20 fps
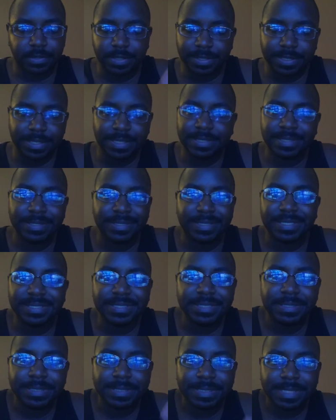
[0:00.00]
And this
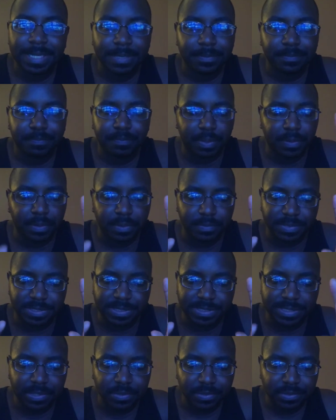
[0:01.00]
is just like
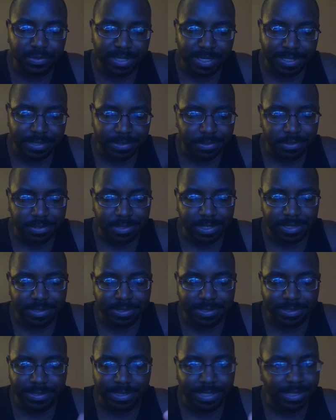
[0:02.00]
certain
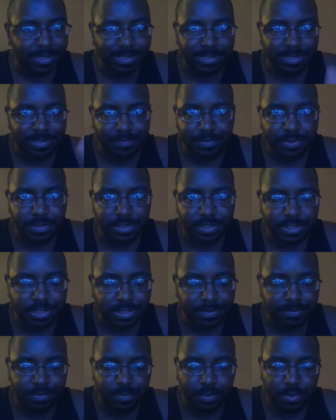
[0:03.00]
exercises, like just
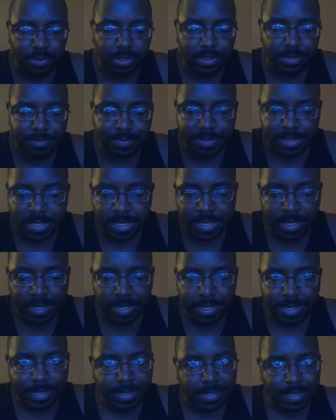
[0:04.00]
push-ups, pull-ups,
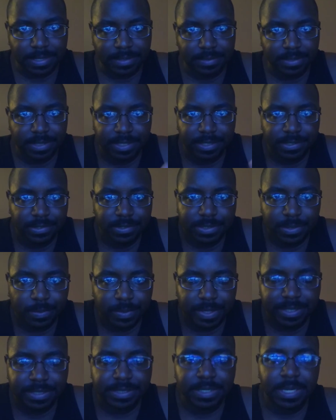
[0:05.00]
and then like using
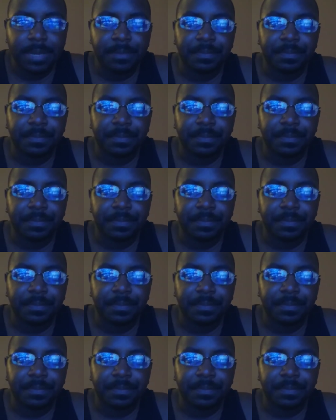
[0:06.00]
weights.